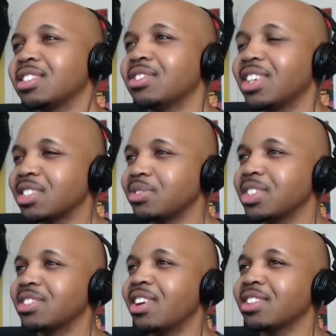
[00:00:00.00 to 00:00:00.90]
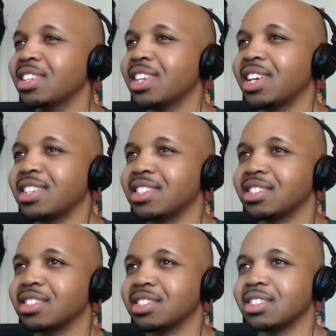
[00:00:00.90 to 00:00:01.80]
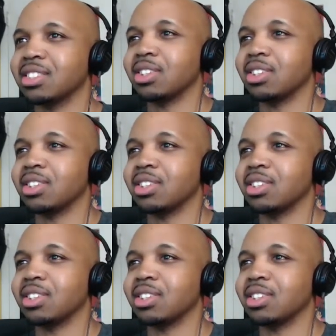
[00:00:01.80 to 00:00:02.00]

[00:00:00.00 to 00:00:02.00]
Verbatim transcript: Trying to sweet talk the ladies.